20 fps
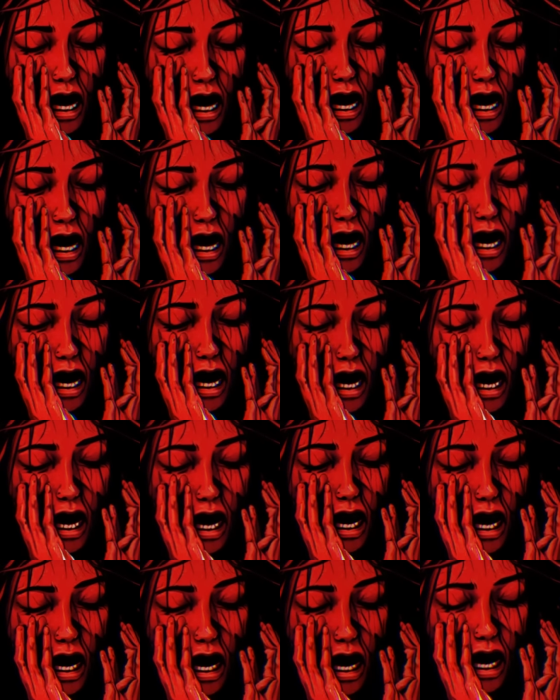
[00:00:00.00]

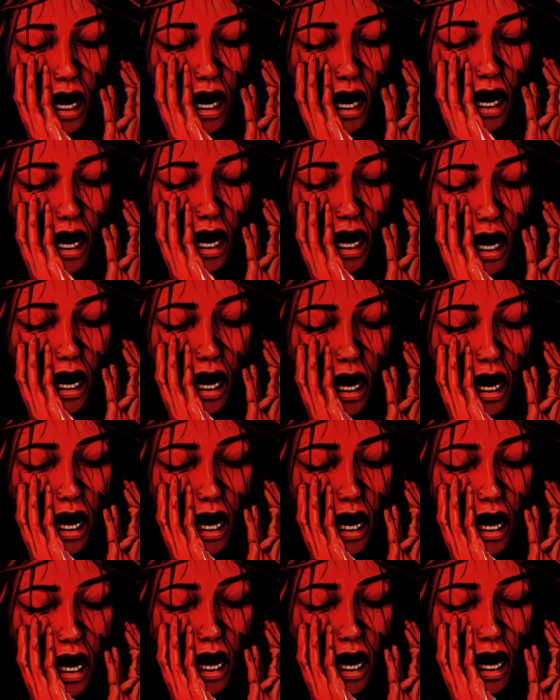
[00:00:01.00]
Filaments slithered around
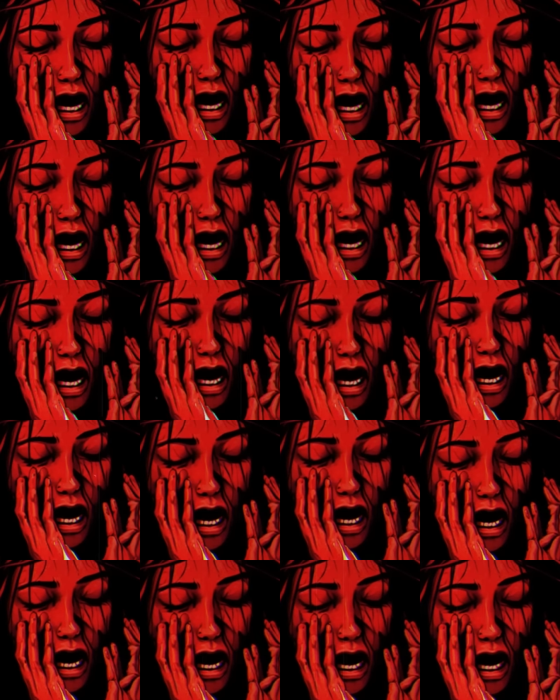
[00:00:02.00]
her ears.
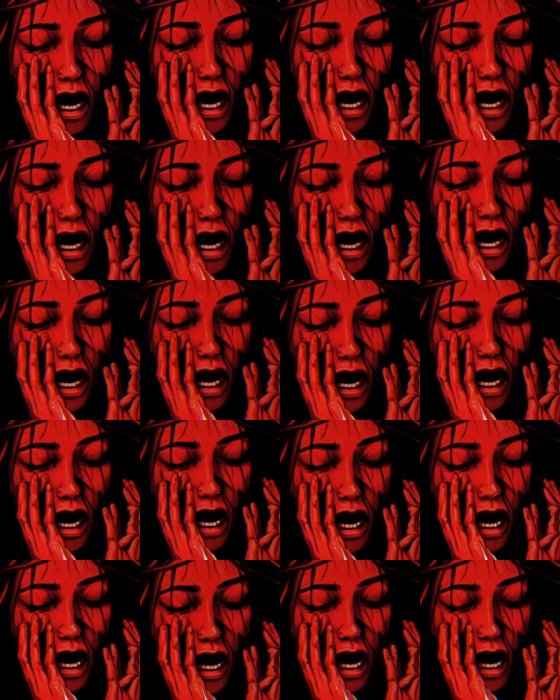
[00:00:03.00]

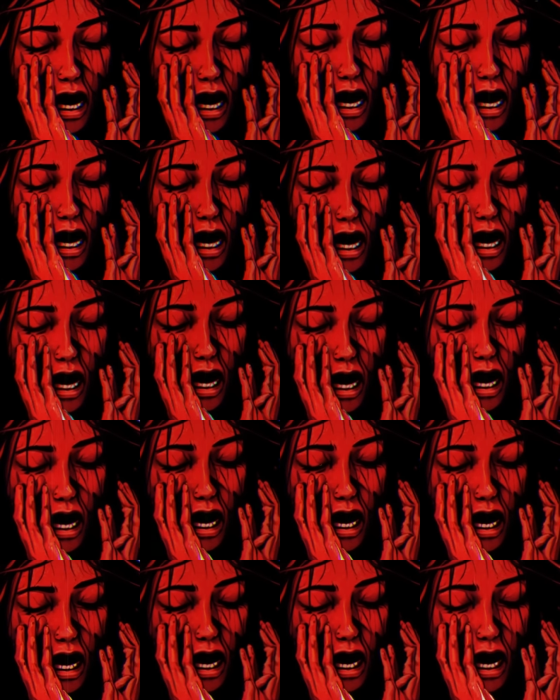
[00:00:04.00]
Screaming,
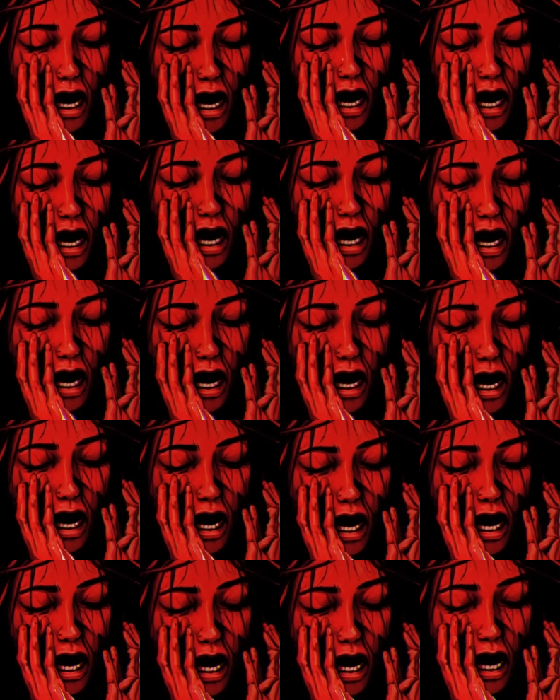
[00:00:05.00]
she ripped off
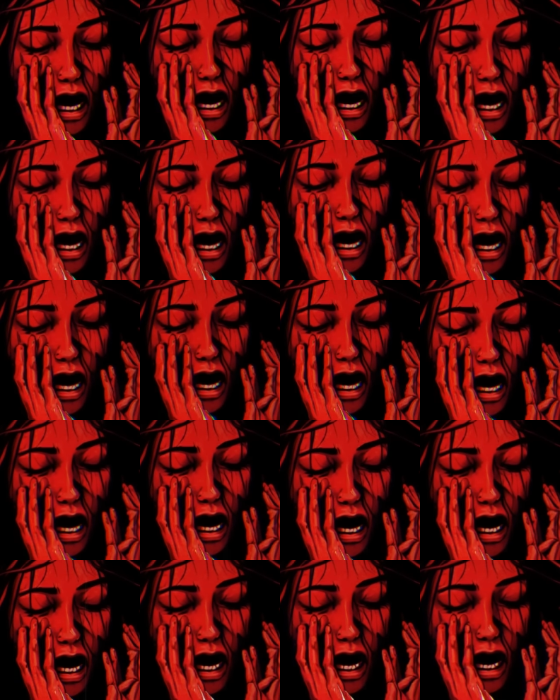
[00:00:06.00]
the squirming
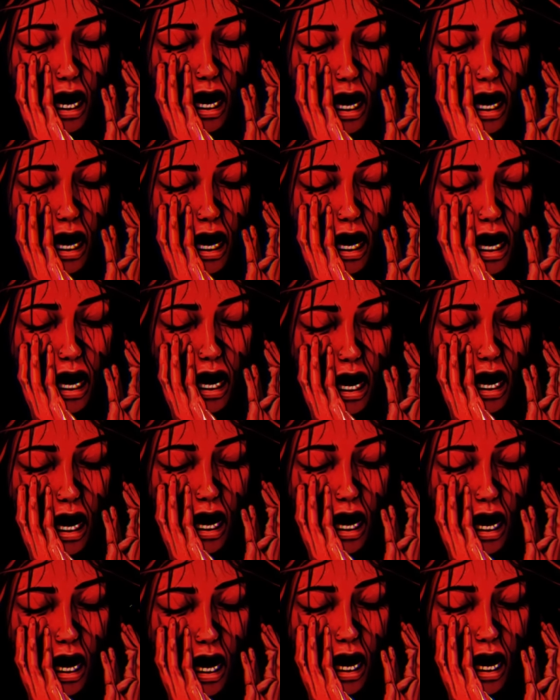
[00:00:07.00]
vines and
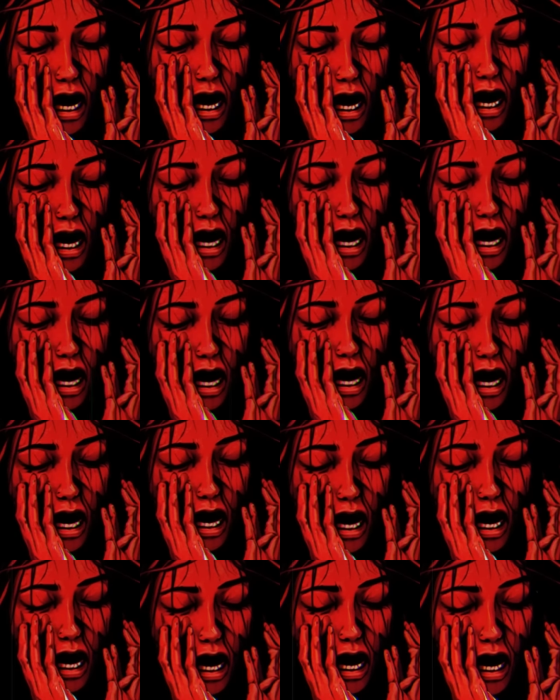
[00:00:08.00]
scrambled away
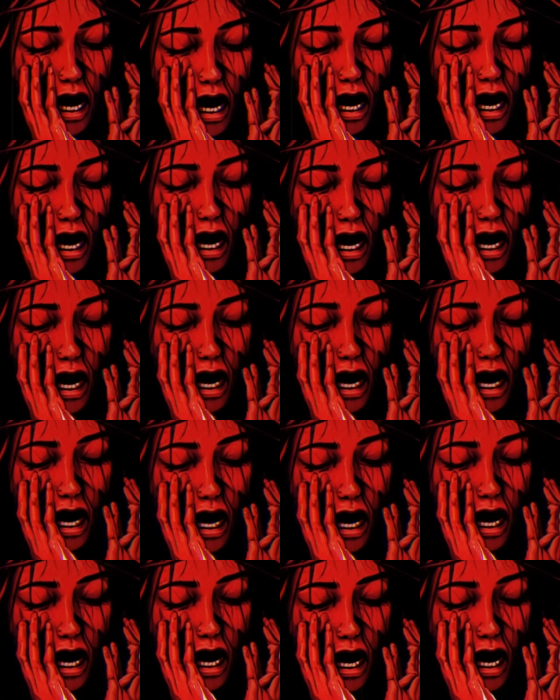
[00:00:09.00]
on hands and
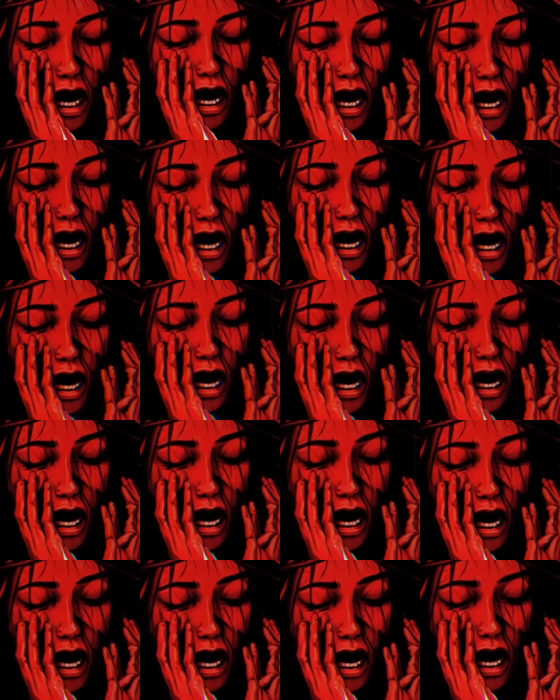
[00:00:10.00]
knees.
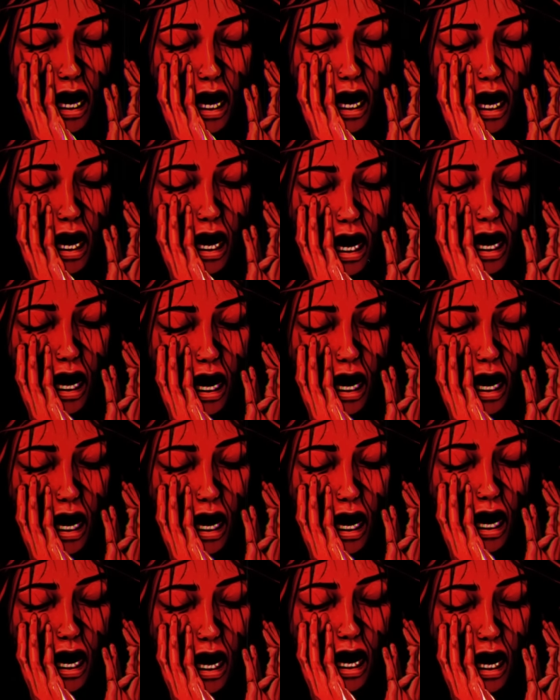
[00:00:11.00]
Her eyes
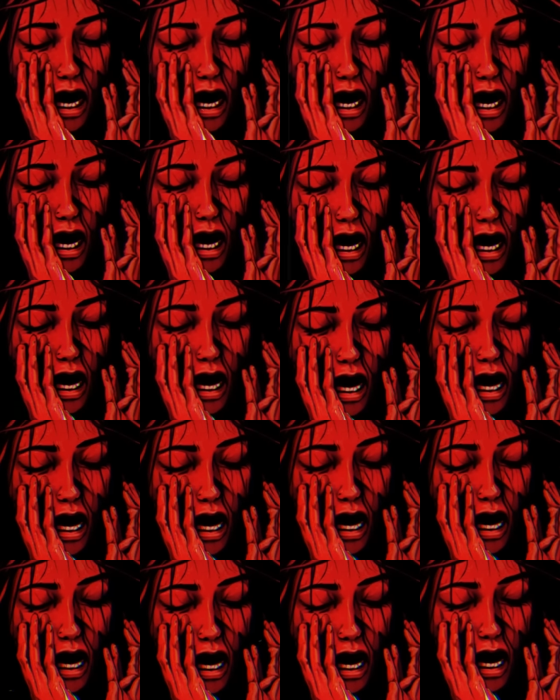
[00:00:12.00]
fell on the metal
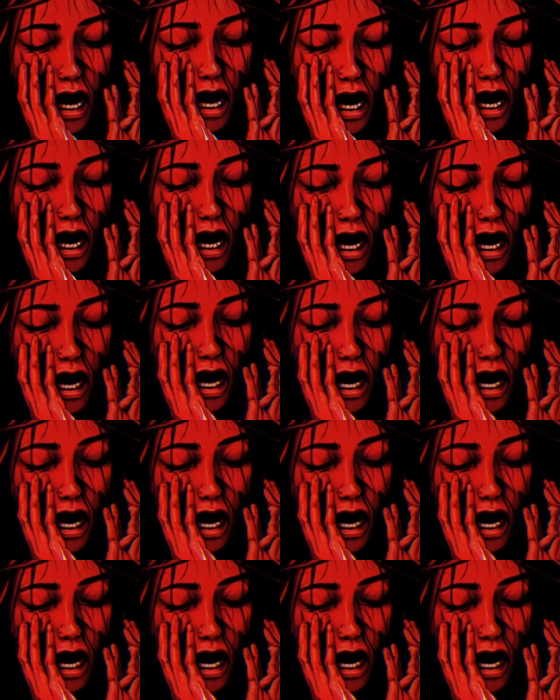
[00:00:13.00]
ladder and